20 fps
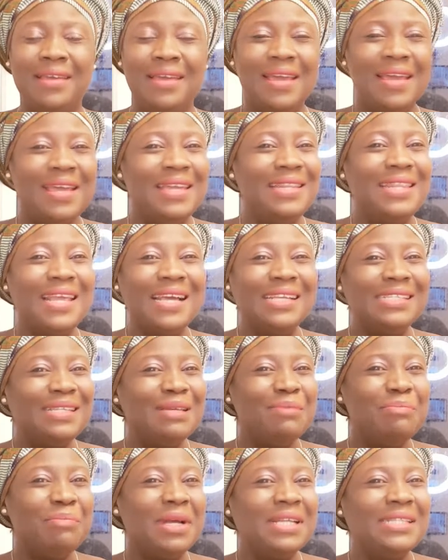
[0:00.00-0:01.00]
It
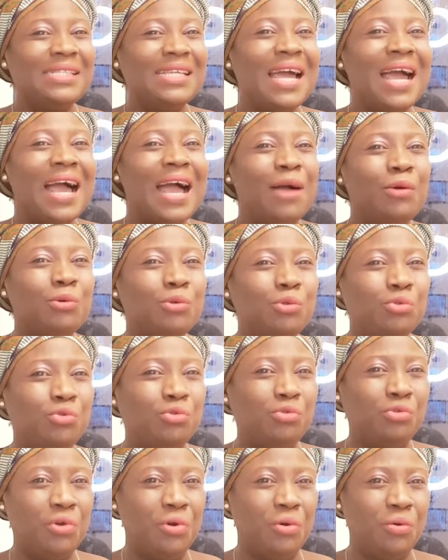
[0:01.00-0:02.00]
doesn't matter how
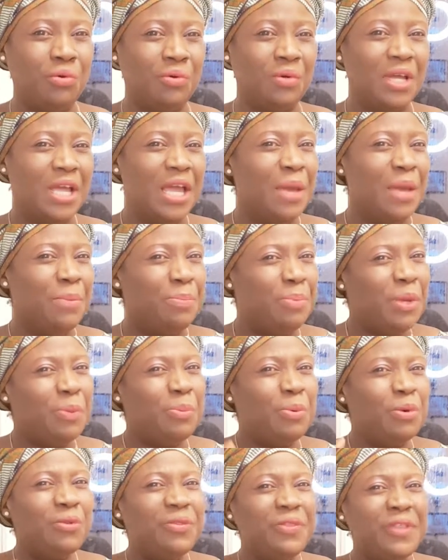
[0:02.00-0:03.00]
strong
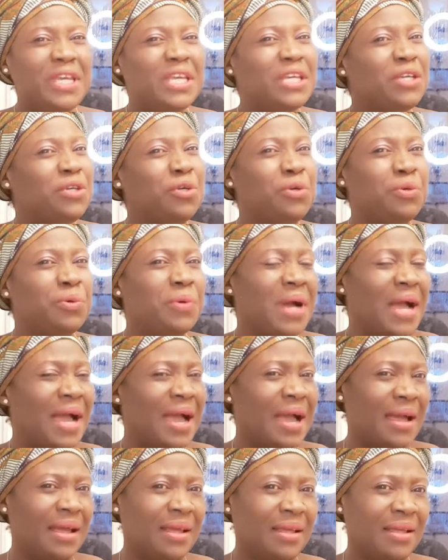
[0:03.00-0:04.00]
people think you
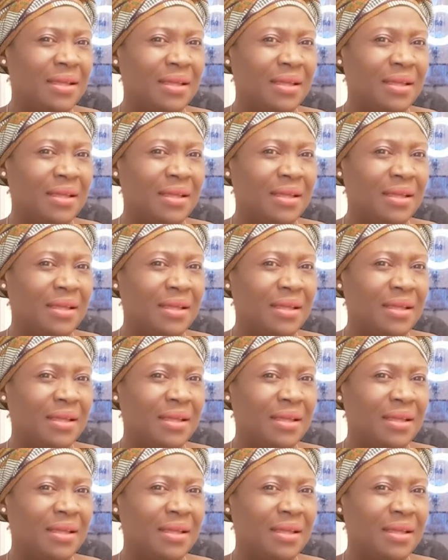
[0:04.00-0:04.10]
are.